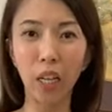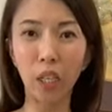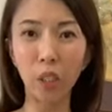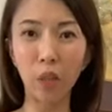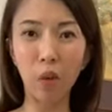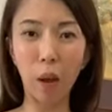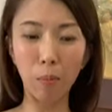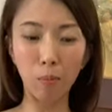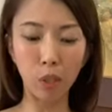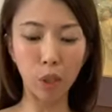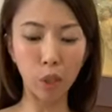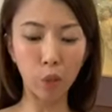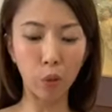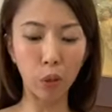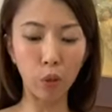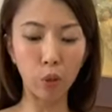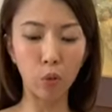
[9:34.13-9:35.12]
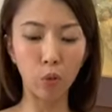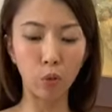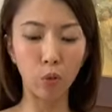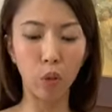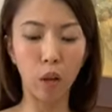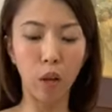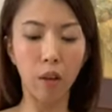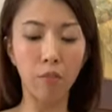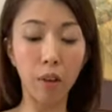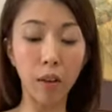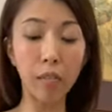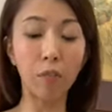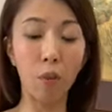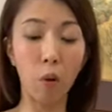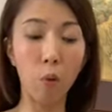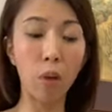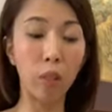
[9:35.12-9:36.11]
So I'm just going to fast
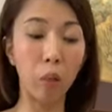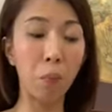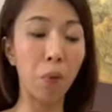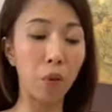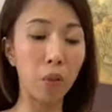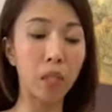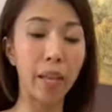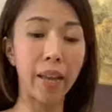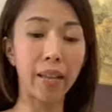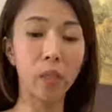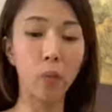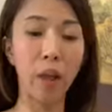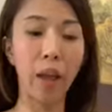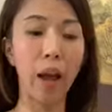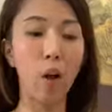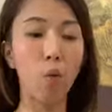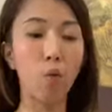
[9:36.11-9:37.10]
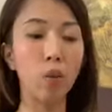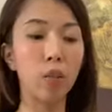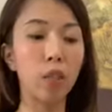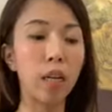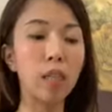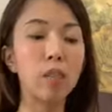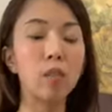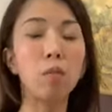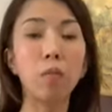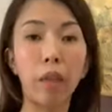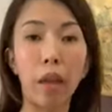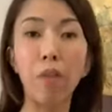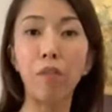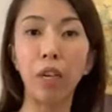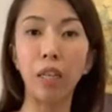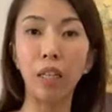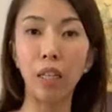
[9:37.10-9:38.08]
forward the process where I will just get
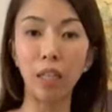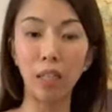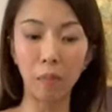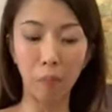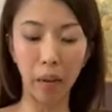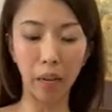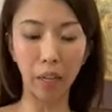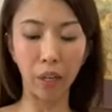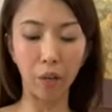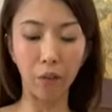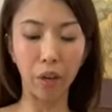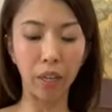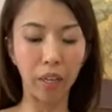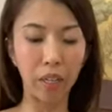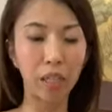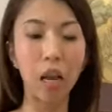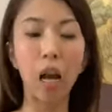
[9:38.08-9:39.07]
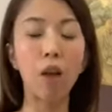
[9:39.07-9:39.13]
ready my ingredients.